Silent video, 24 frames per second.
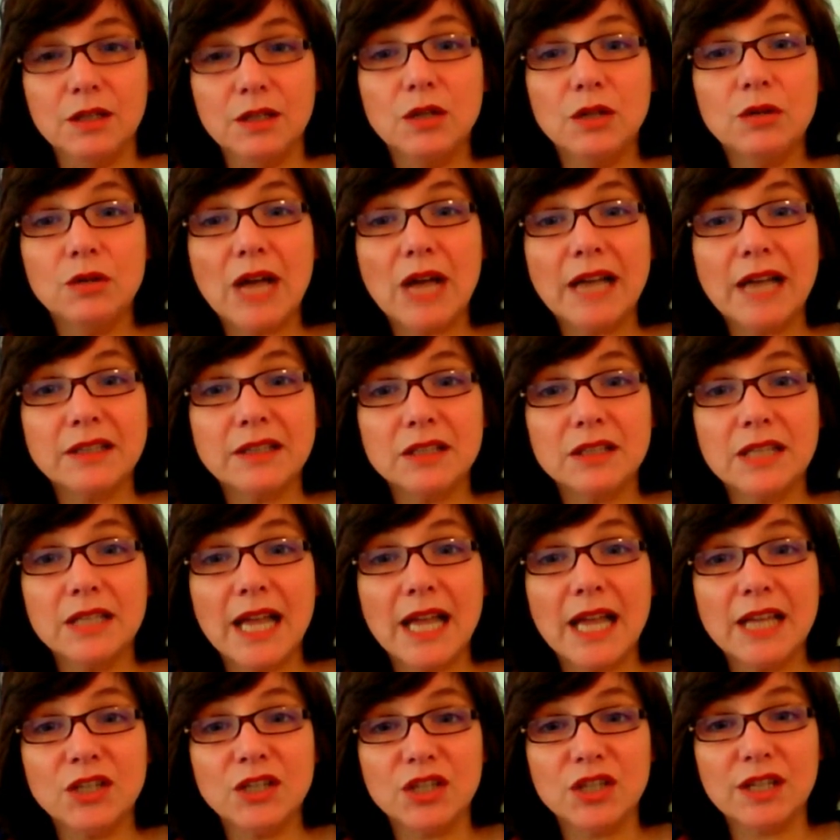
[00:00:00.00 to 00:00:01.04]
the United
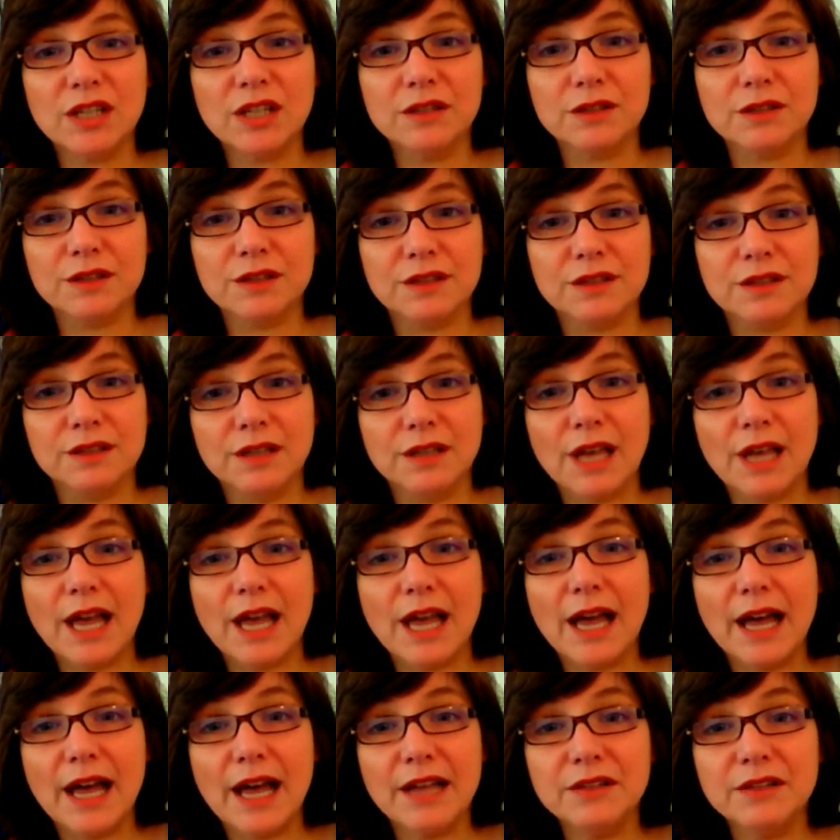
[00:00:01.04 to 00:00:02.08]
Nations
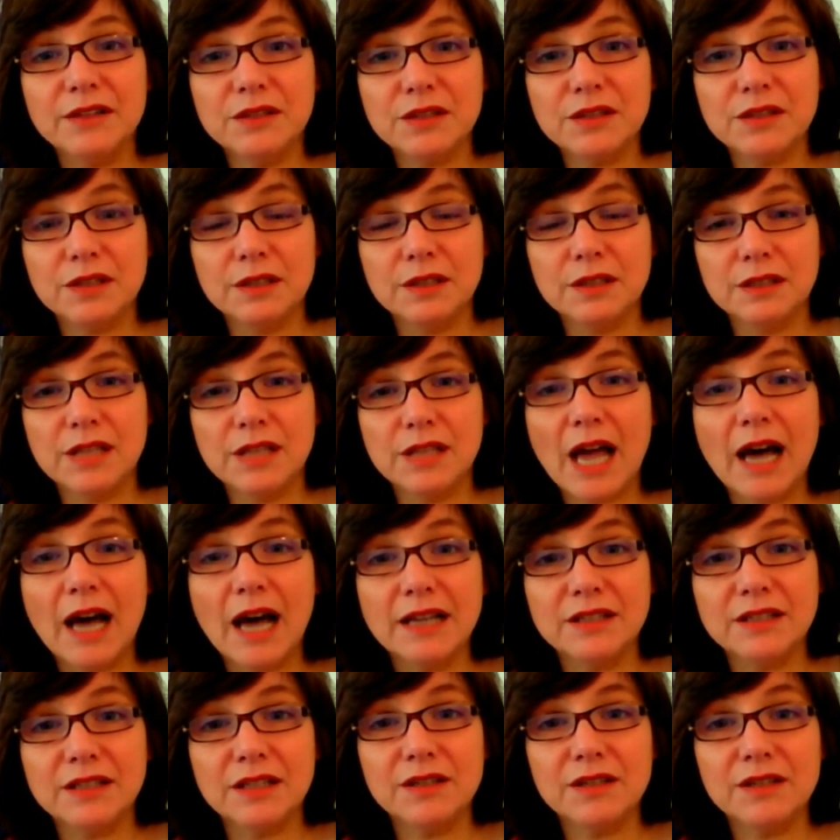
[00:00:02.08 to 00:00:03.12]
and the
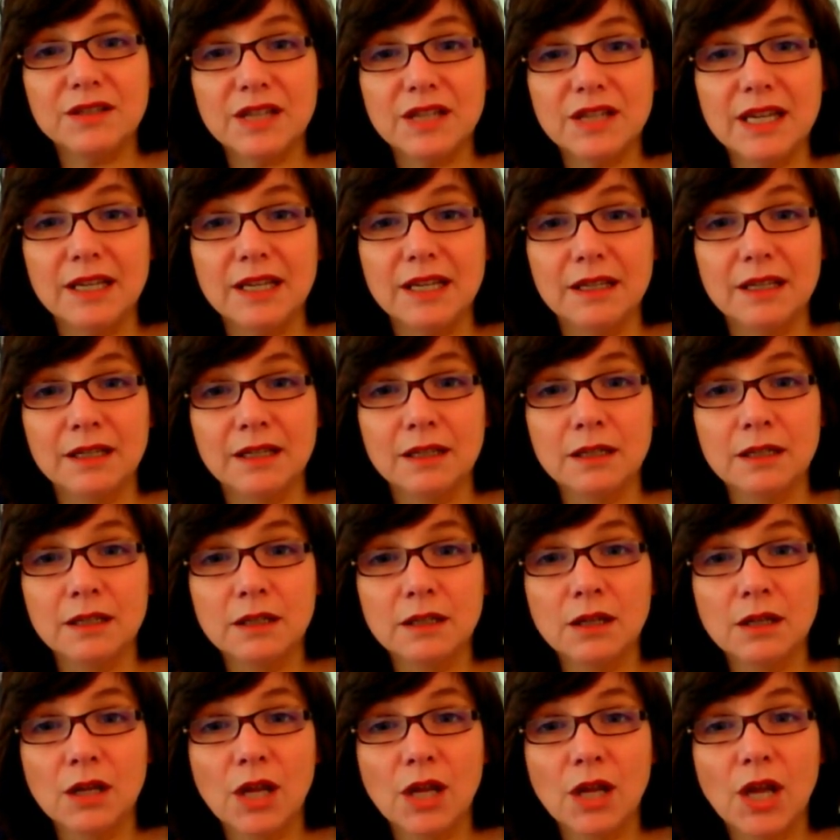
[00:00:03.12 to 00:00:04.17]
ICC
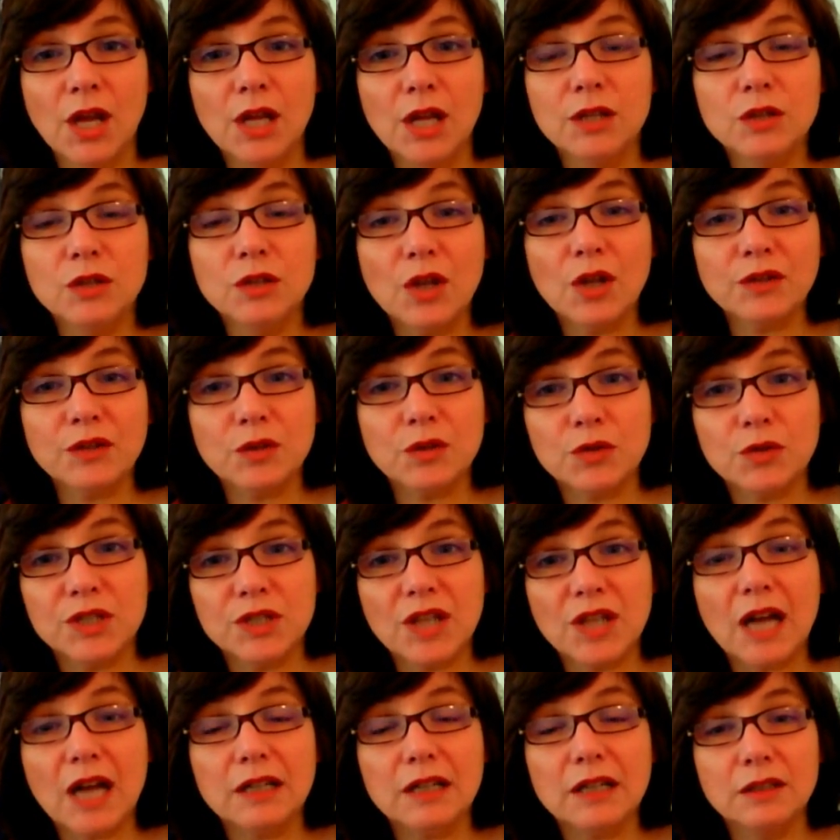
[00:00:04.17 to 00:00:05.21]
not to
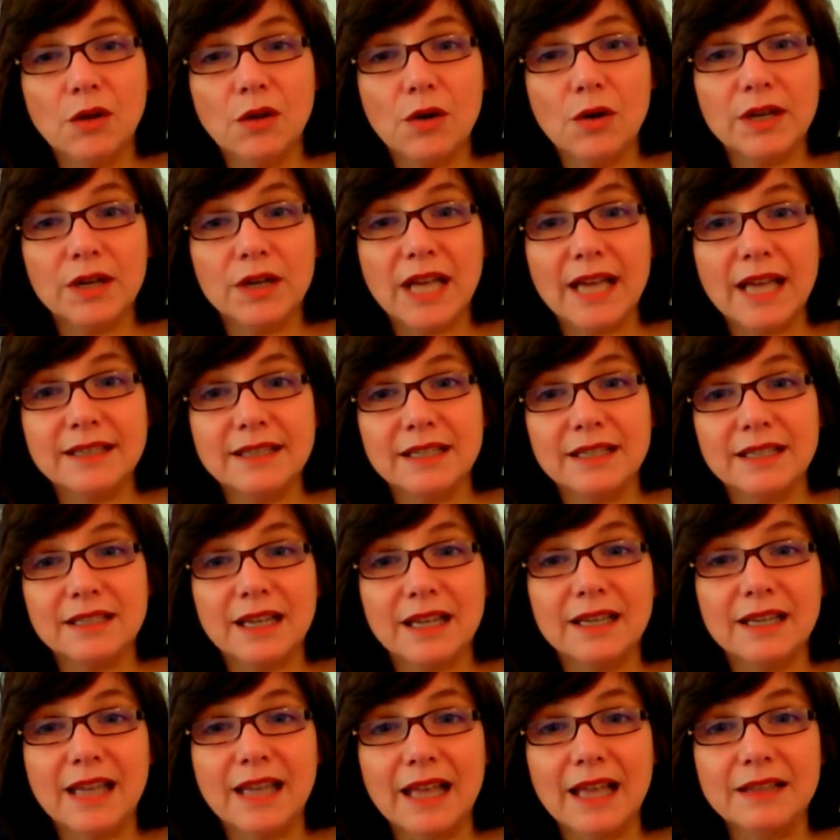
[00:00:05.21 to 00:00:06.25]
start law cases
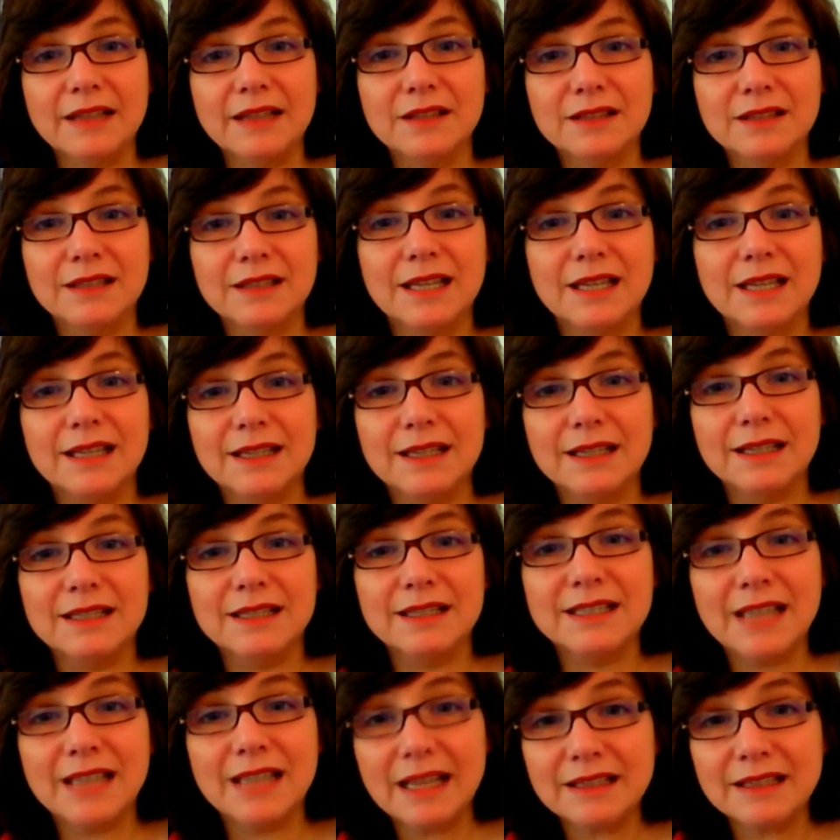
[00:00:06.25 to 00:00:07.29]
against
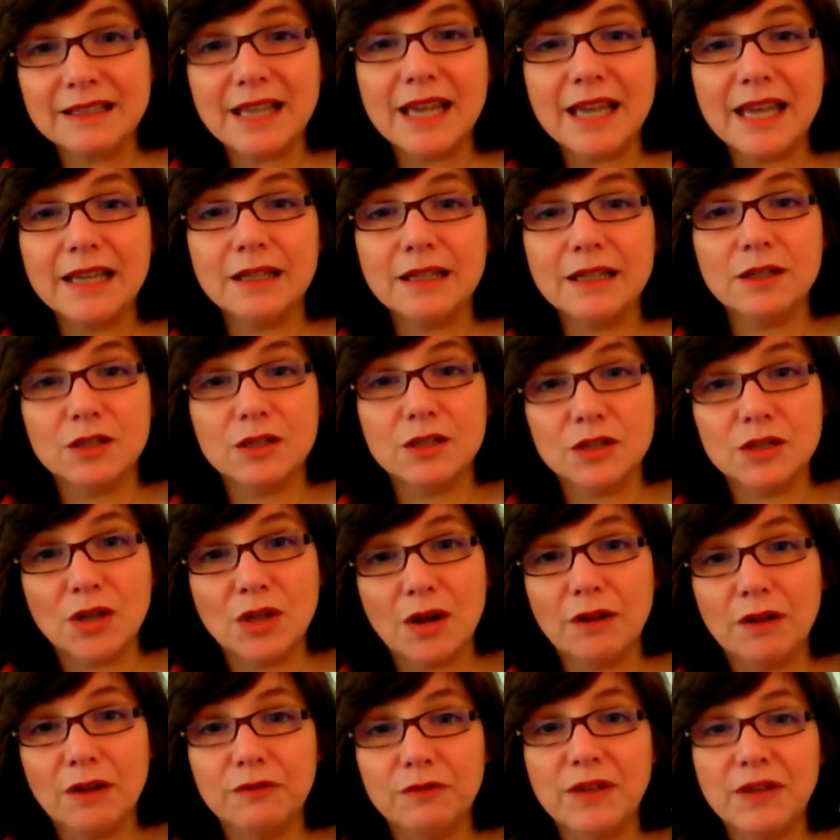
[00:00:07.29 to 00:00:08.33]
sitting,
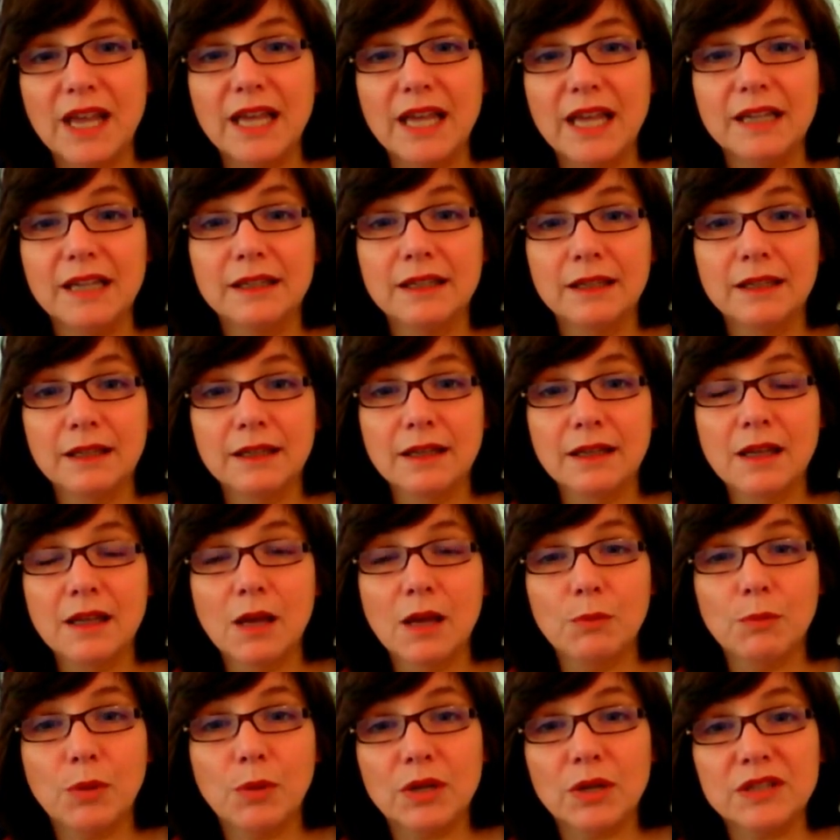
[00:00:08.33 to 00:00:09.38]
serving,
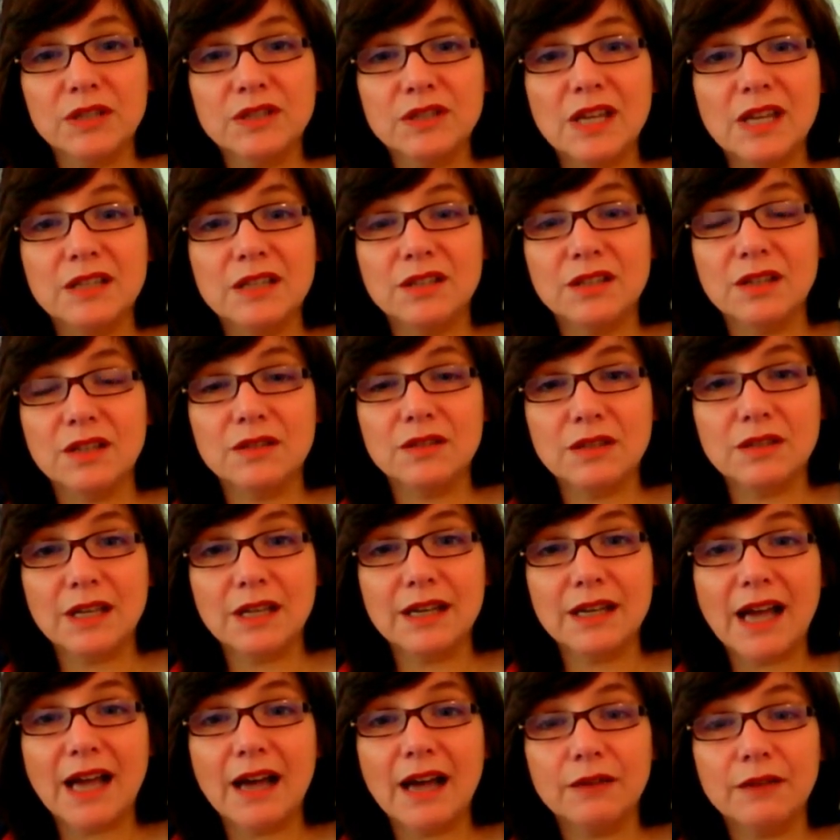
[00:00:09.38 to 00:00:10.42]
politicians
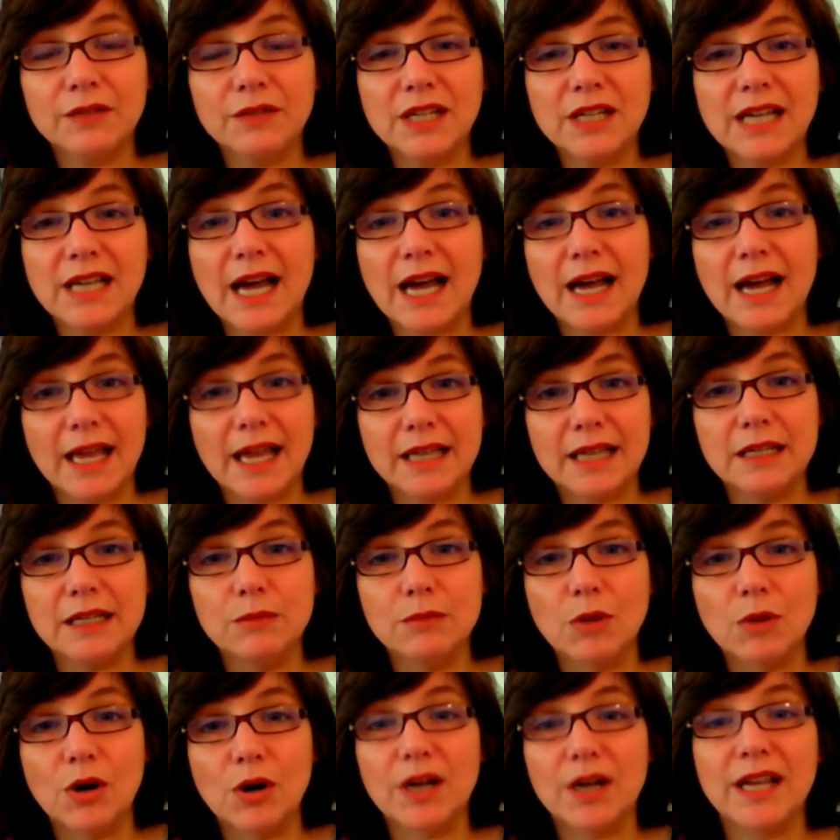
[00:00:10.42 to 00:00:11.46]
in Africa
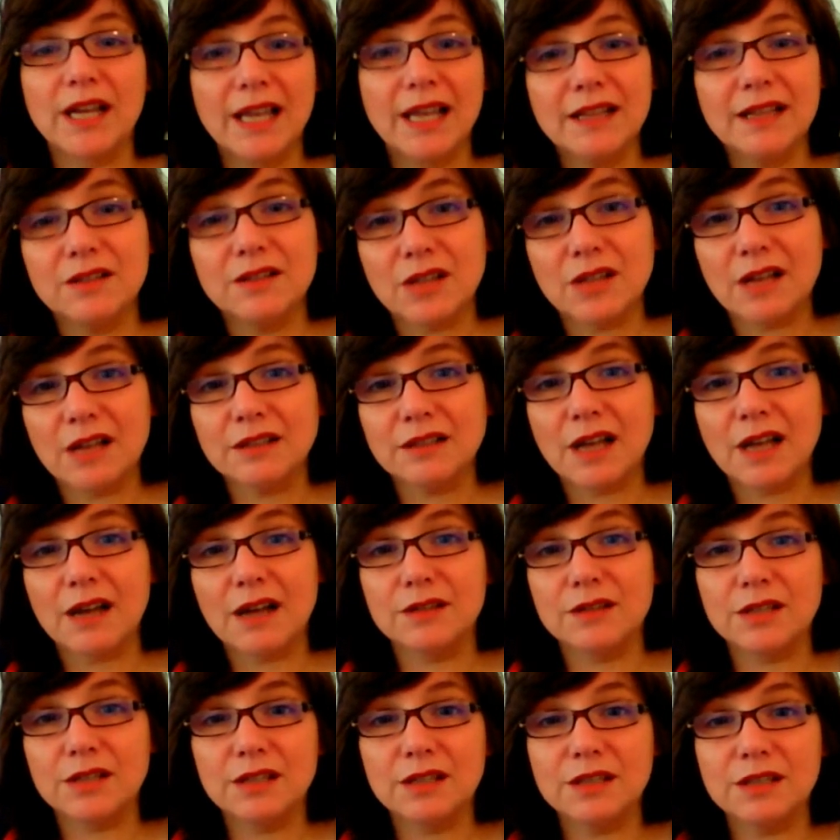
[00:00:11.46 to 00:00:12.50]
anymore inside
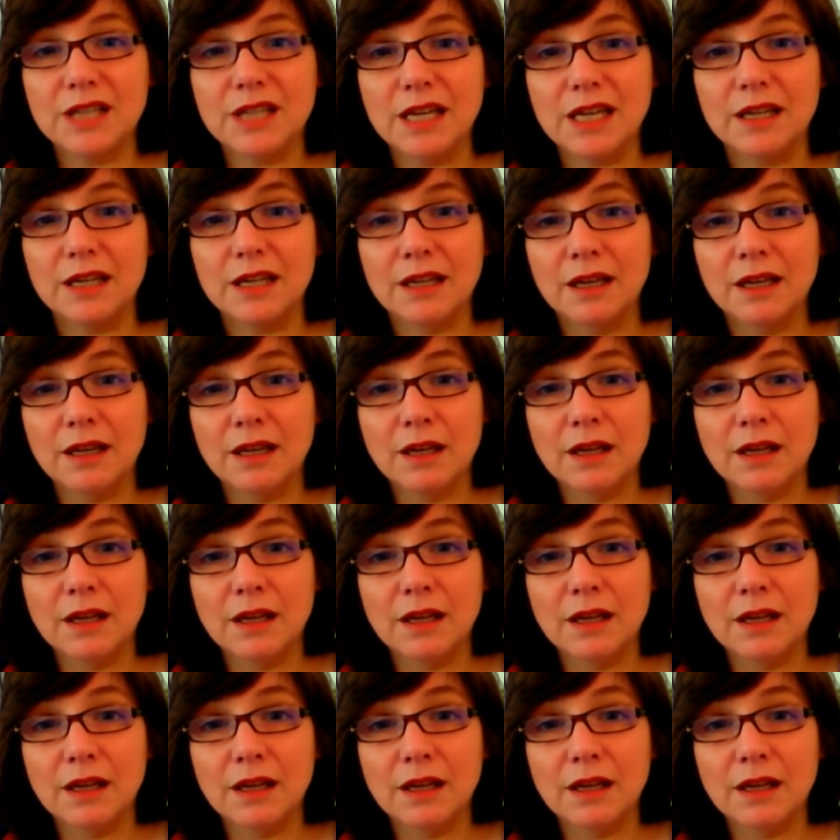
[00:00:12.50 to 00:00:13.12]
ICC.